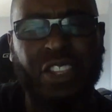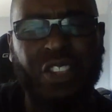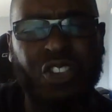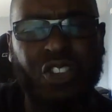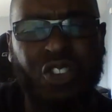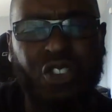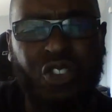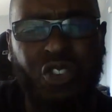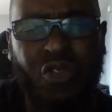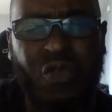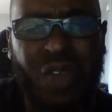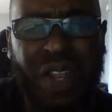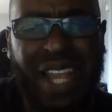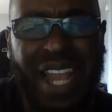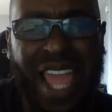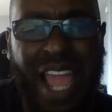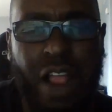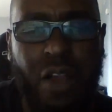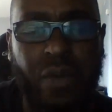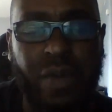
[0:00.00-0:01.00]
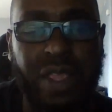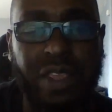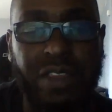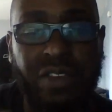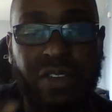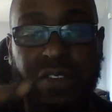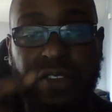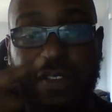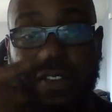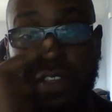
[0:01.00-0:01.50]
You're allowing
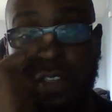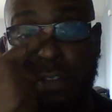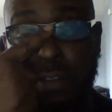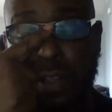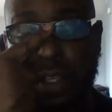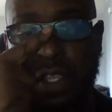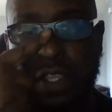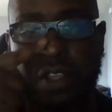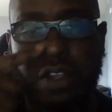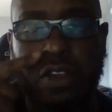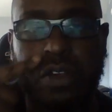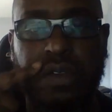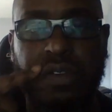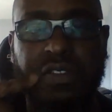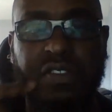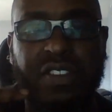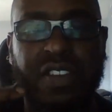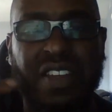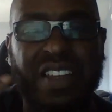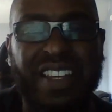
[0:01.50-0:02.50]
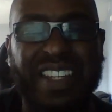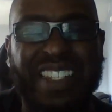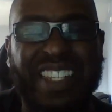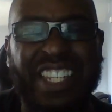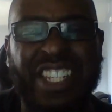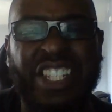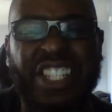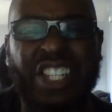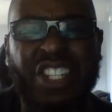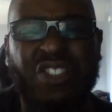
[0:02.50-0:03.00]
your 16-year-old son to
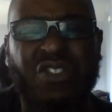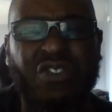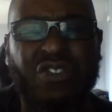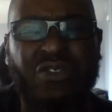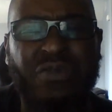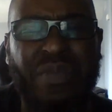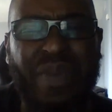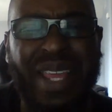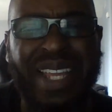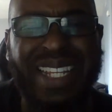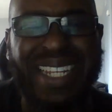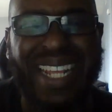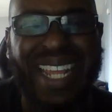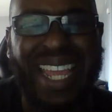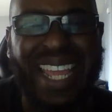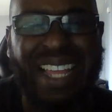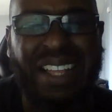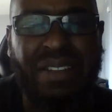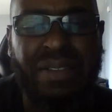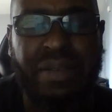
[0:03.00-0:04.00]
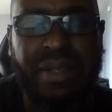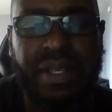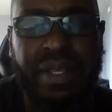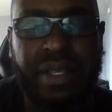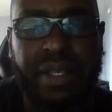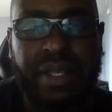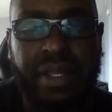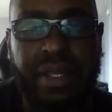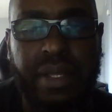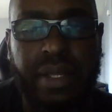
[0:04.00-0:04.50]
disrespect the elder?
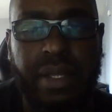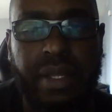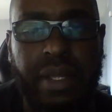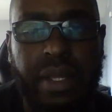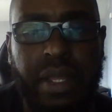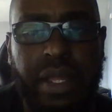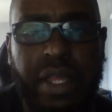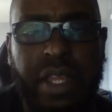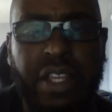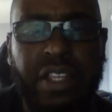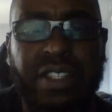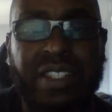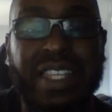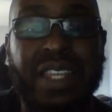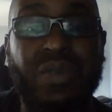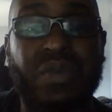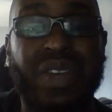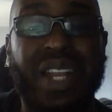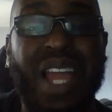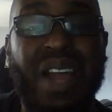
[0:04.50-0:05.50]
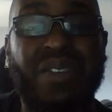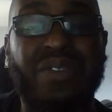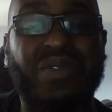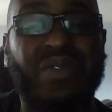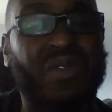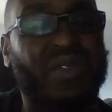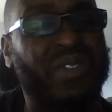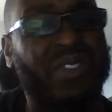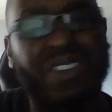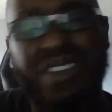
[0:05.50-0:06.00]
See, when I was
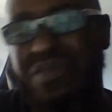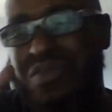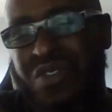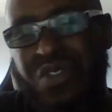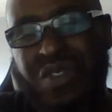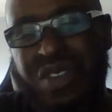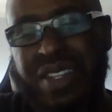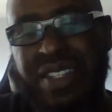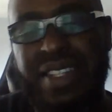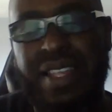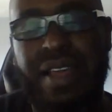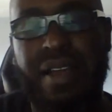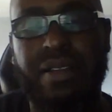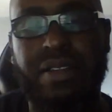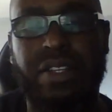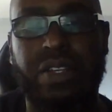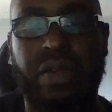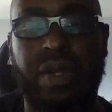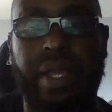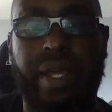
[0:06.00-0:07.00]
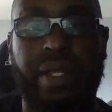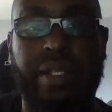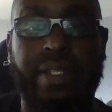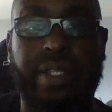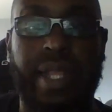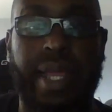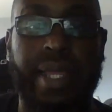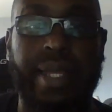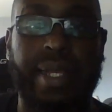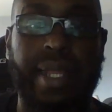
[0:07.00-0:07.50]
growing up, you couldn't talk to your elders
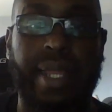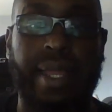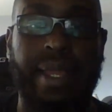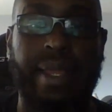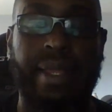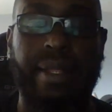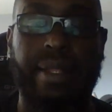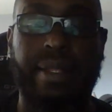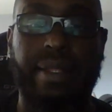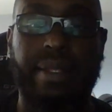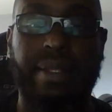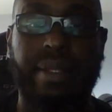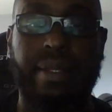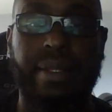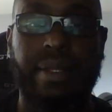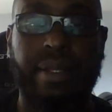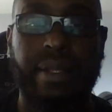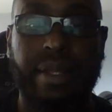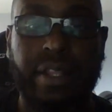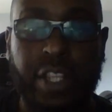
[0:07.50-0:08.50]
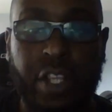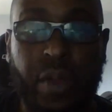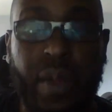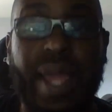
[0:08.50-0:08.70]
like that. You